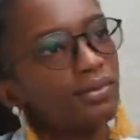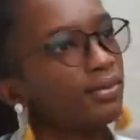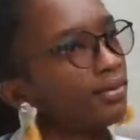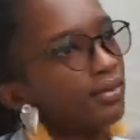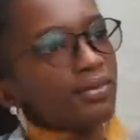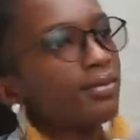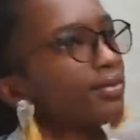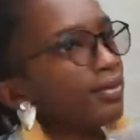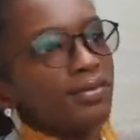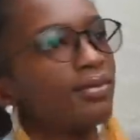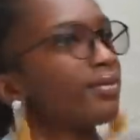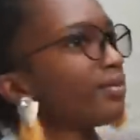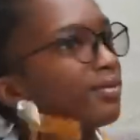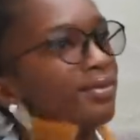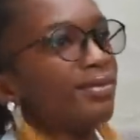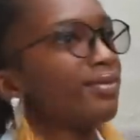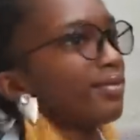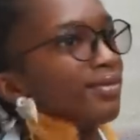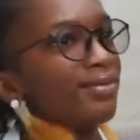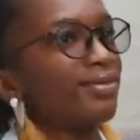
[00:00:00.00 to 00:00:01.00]
up with, something that you
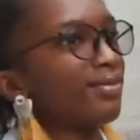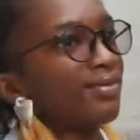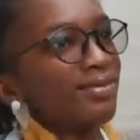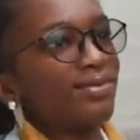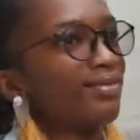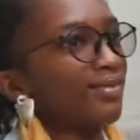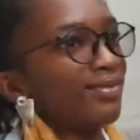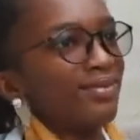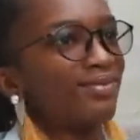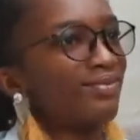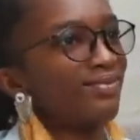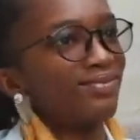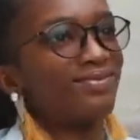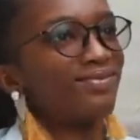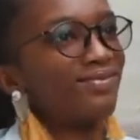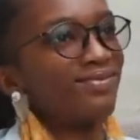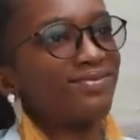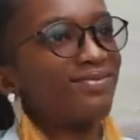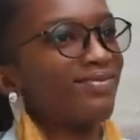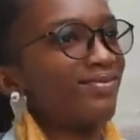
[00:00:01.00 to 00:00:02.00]
can
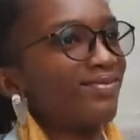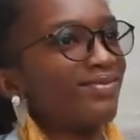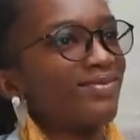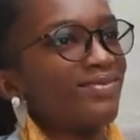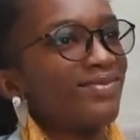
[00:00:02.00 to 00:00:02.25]
cultivate?